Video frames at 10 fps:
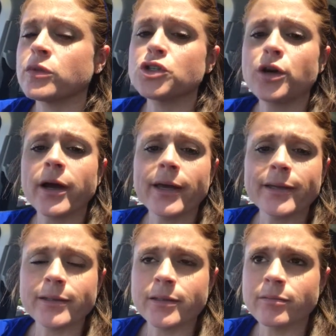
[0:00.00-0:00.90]
try
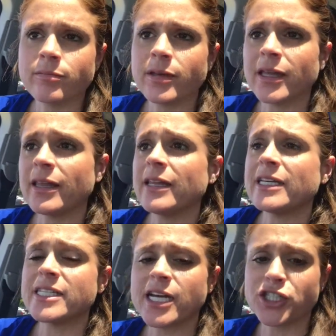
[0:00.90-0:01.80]
and gain the
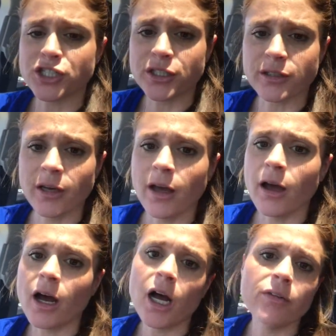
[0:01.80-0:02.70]
attention
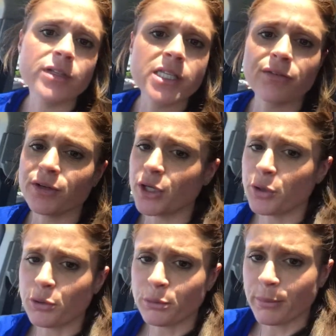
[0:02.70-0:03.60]
of a
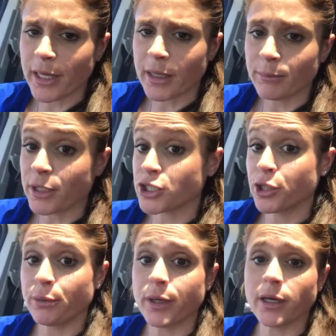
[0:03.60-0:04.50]
70-year-old man by
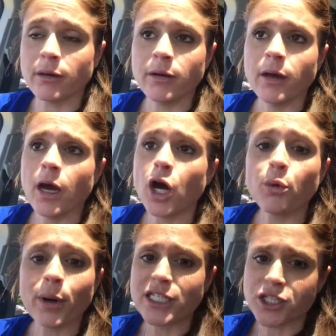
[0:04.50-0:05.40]
showing a
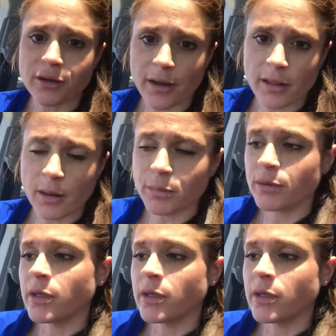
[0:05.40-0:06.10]
raging nightclub.